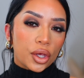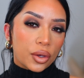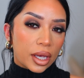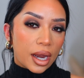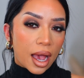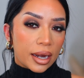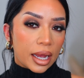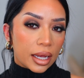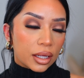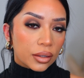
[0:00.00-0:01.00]
You can add
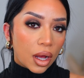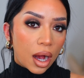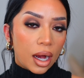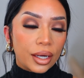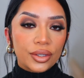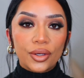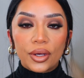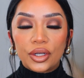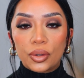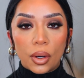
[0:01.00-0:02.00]
a gloss, you
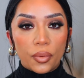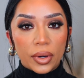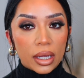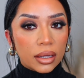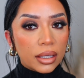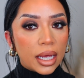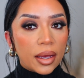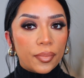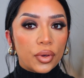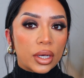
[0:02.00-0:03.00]
can do a red
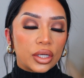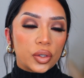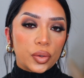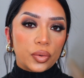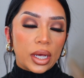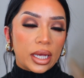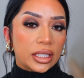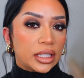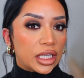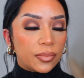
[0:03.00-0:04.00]
lip, you can do a
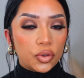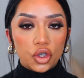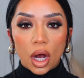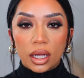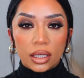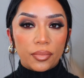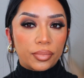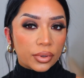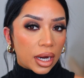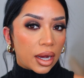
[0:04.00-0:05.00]
deep chocolate
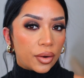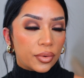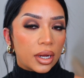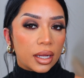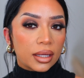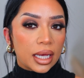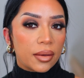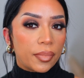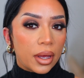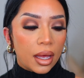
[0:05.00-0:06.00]
brown
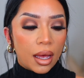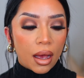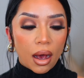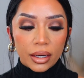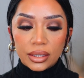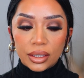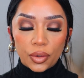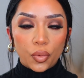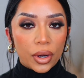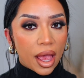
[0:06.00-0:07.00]
lip. Honestly,
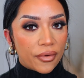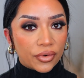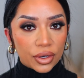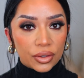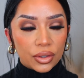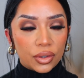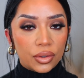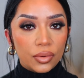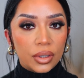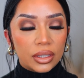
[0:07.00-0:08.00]
whatever you
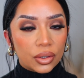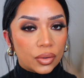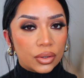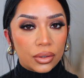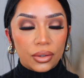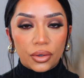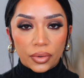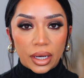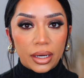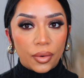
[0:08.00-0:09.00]
do, it's going to look
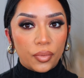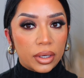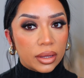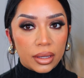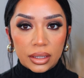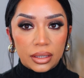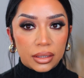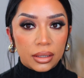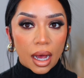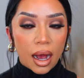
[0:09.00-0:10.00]
great with
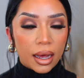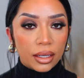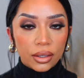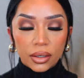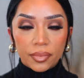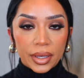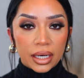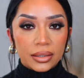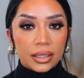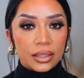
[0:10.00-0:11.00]
this eye look
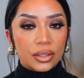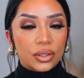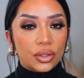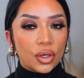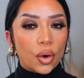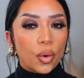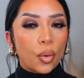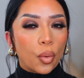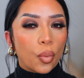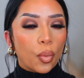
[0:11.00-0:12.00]
because it is
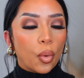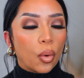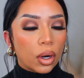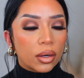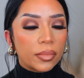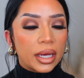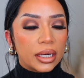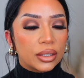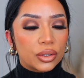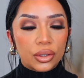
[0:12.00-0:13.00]
so warm and
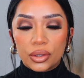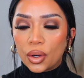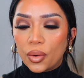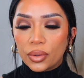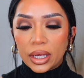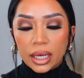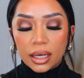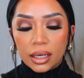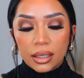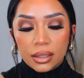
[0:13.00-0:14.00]
it's so
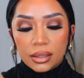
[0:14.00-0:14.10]
like,